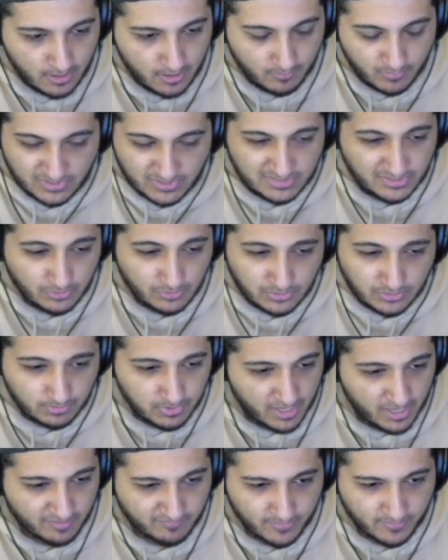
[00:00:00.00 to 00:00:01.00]
But just YouTube
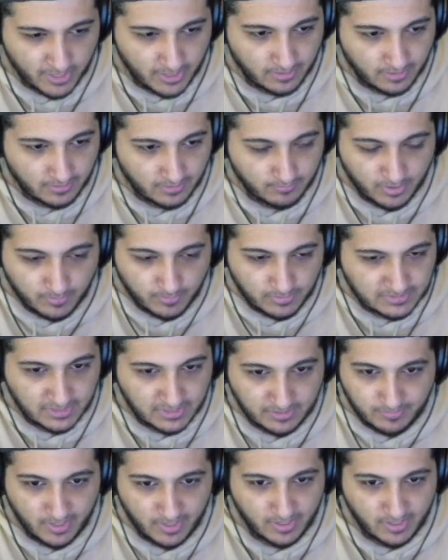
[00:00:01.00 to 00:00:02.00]
live, man, people
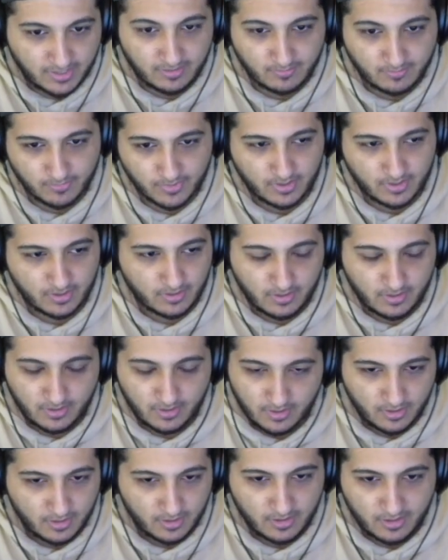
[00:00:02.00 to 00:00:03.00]
sleep on it. But
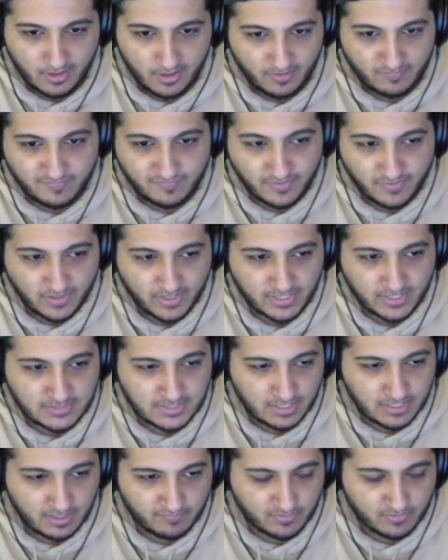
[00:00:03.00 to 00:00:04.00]
I feel like it's
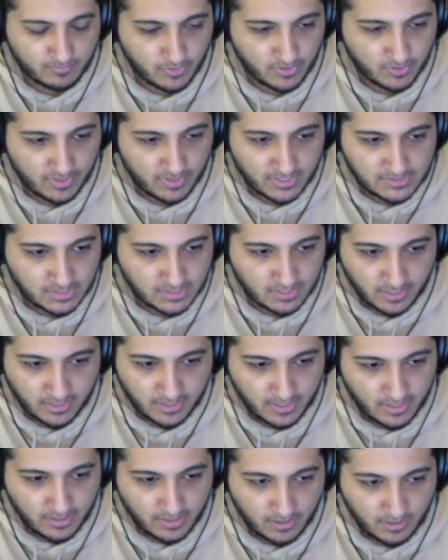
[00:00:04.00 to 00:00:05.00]
inevitable that it's gonna like
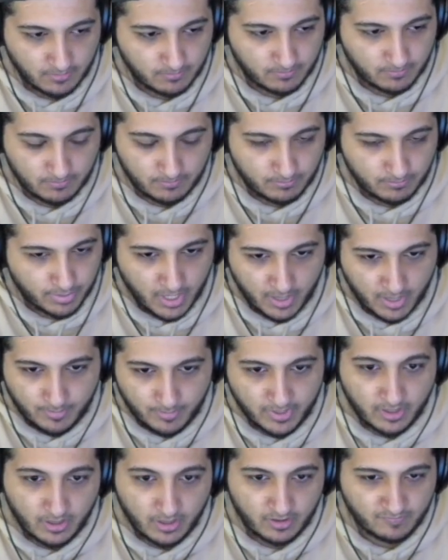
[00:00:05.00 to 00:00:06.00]
end up
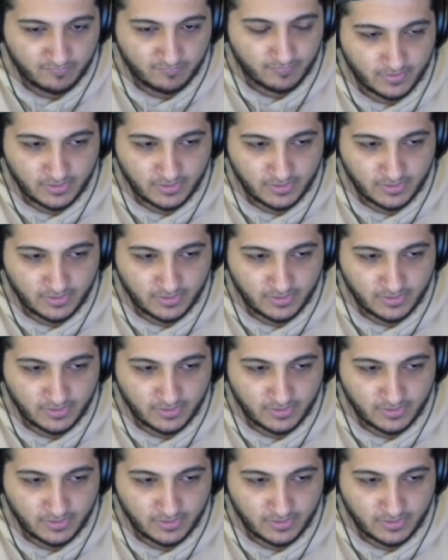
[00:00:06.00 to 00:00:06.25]
popping off.